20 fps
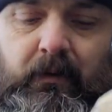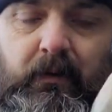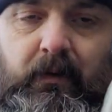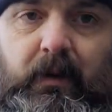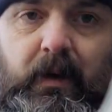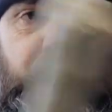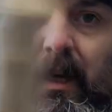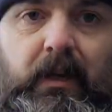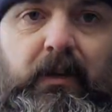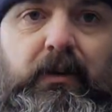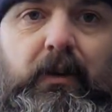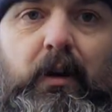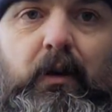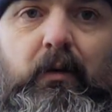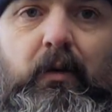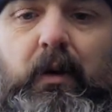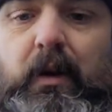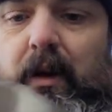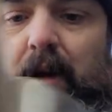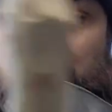Okay,
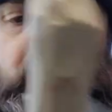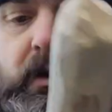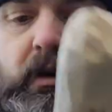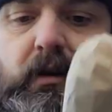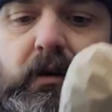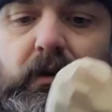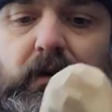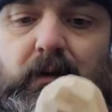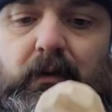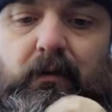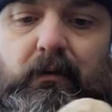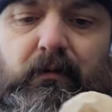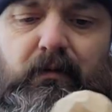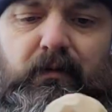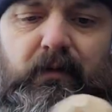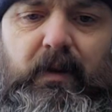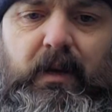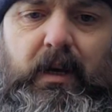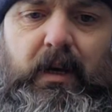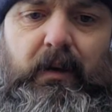so
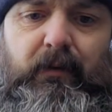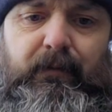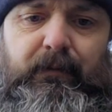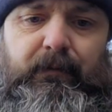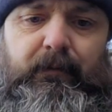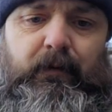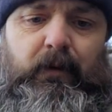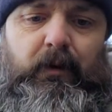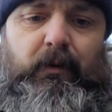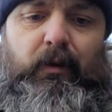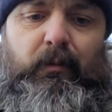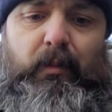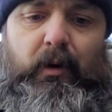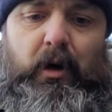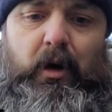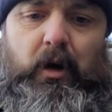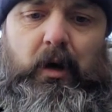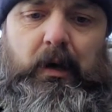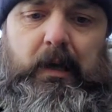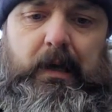knife on the
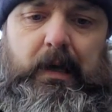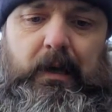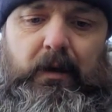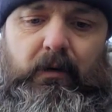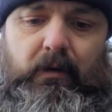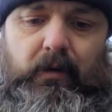bark,